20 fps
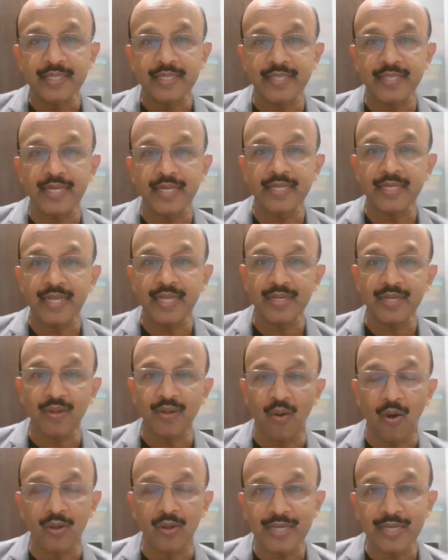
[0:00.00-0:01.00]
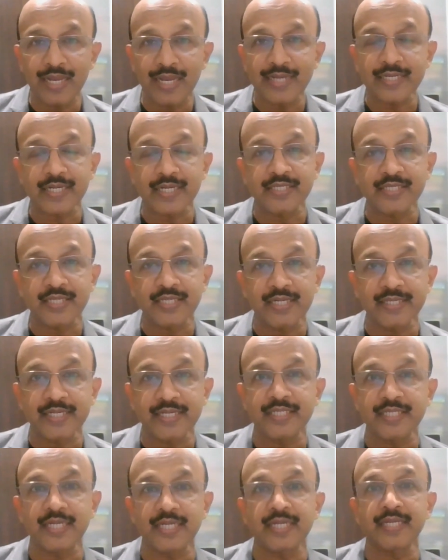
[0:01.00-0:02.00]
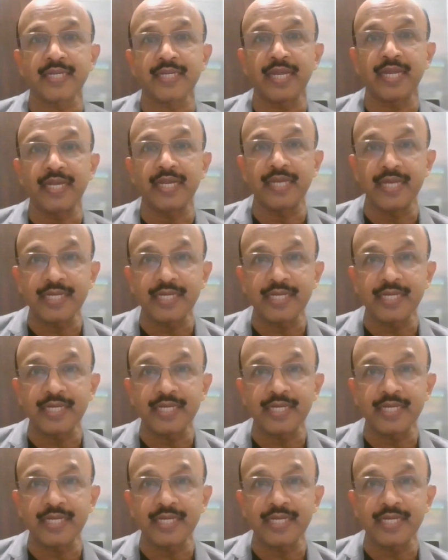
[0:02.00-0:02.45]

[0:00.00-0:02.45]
then an online consultation